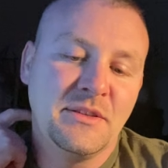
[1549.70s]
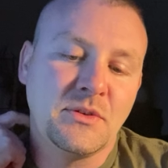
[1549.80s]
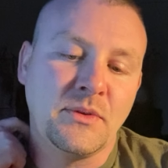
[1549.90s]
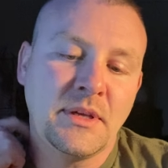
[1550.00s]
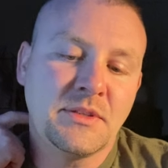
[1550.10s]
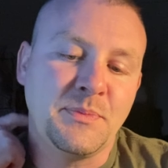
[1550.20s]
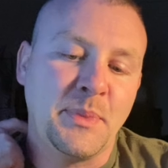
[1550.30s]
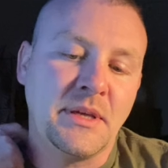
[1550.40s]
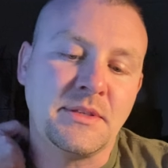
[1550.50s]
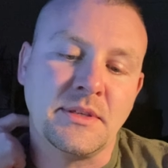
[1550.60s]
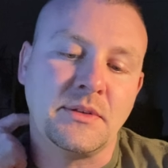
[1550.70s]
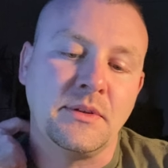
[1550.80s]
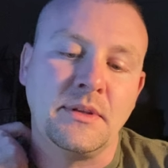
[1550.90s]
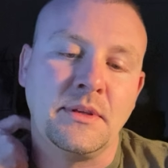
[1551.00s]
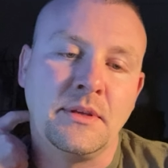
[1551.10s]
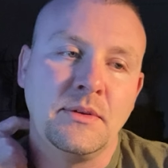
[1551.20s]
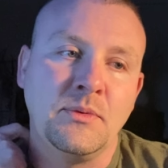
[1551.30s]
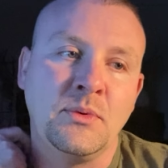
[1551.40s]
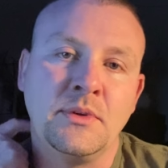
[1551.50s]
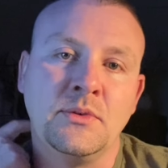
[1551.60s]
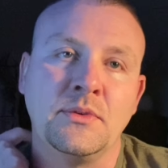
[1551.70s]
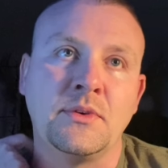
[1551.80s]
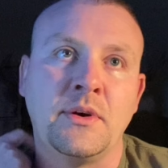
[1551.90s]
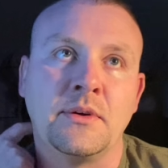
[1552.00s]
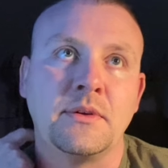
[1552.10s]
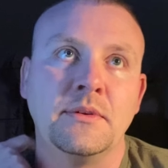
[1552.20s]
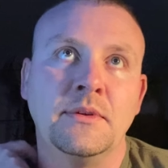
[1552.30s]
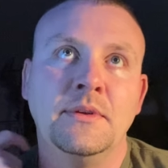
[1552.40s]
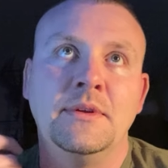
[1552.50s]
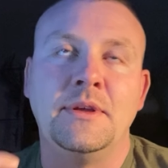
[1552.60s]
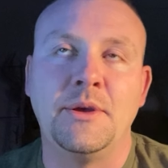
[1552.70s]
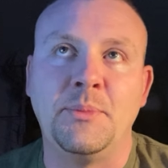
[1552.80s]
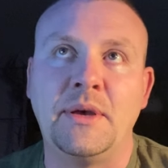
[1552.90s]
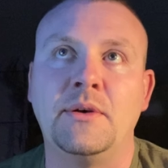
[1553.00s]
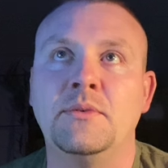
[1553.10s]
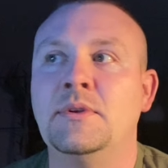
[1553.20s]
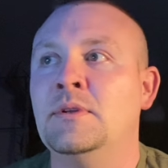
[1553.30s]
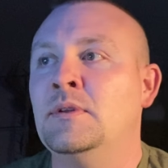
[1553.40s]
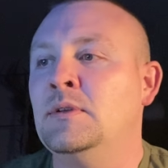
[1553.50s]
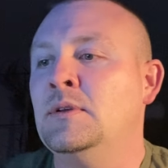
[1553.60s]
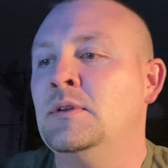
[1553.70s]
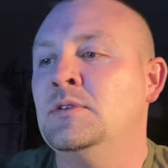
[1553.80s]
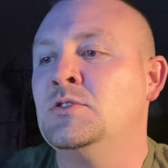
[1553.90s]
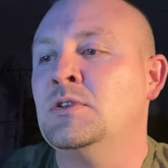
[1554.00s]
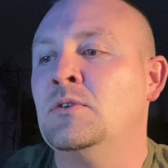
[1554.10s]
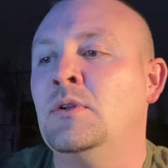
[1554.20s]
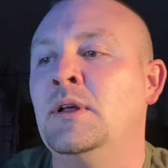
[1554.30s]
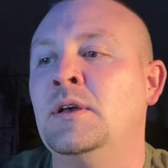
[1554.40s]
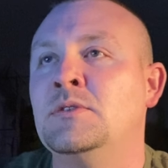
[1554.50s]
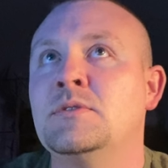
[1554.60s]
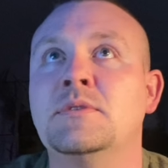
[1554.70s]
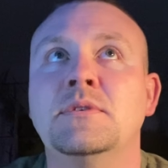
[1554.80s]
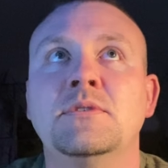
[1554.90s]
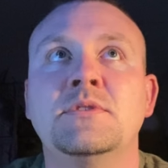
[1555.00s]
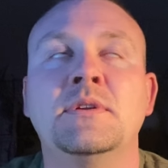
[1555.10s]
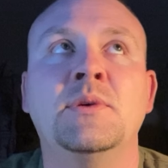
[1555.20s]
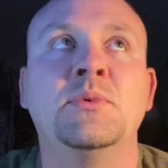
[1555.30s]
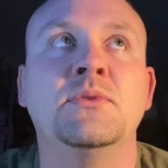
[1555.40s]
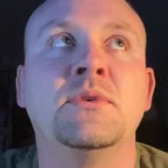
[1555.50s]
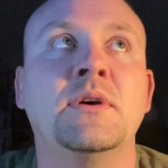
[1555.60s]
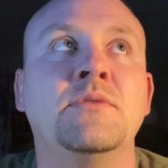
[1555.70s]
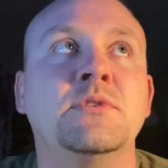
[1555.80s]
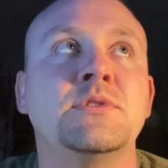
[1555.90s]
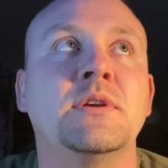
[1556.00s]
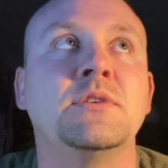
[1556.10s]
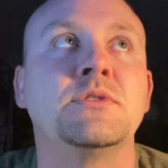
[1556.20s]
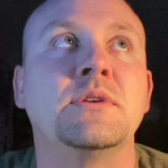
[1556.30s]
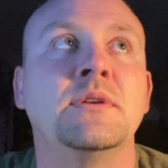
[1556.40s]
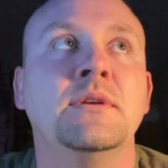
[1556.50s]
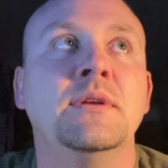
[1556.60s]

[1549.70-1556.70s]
So that's basically what you'll talk about in a generalized CW conversation.